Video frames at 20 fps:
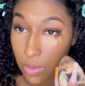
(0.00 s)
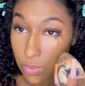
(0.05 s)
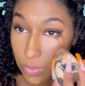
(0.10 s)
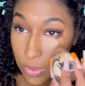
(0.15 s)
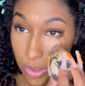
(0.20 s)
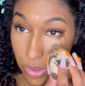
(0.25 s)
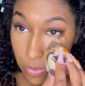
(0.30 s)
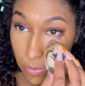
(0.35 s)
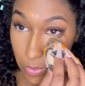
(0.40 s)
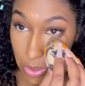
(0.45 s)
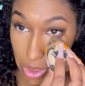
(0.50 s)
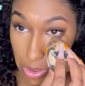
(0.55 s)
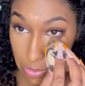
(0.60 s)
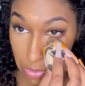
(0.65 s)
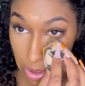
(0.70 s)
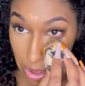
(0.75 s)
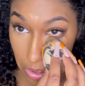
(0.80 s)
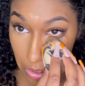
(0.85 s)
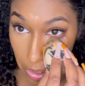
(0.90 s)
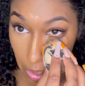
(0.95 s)
You don't want to
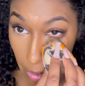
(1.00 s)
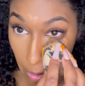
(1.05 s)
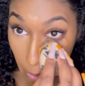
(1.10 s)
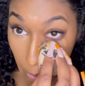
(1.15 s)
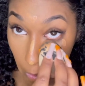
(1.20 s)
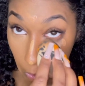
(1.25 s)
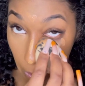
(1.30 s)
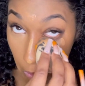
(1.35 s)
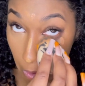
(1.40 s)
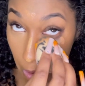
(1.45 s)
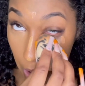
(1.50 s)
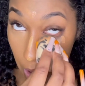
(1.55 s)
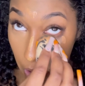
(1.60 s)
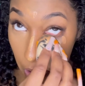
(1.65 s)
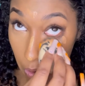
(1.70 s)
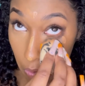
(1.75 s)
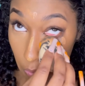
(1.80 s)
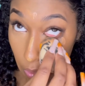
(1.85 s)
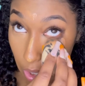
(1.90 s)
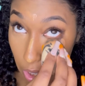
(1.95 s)
bring
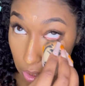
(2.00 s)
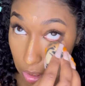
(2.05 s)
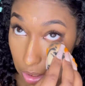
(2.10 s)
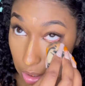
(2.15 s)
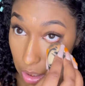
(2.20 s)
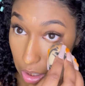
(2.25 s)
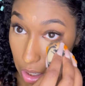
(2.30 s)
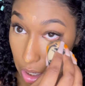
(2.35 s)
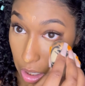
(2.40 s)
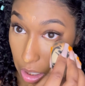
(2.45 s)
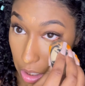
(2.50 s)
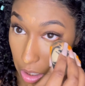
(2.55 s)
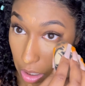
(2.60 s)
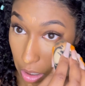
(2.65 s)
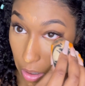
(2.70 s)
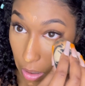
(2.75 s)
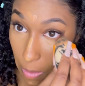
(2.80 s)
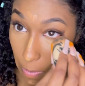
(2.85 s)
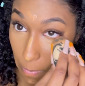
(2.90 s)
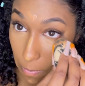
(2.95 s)
all that
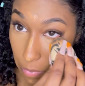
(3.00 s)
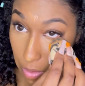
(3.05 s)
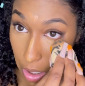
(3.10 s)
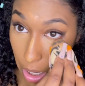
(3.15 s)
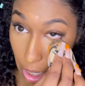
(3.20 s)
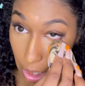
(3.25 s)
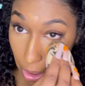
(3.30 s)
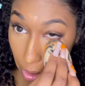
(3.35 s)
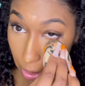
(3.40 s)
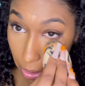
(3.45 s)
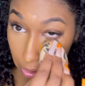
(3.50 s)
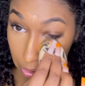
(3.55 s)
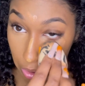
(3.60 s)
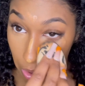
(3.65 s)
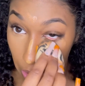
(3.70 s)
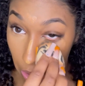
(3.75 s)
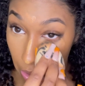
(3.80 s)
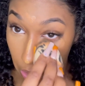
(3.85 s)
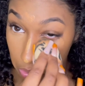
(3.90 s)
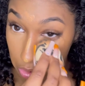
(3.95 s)
product
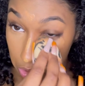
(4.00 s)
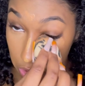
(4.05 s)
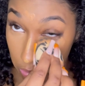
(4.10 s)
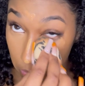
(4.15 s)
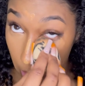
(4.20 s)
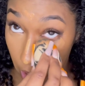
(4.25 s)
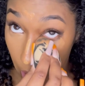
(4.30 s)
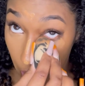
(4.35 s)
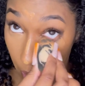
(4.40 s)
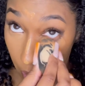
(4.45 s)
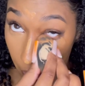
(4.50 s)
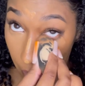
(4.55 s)
to the back.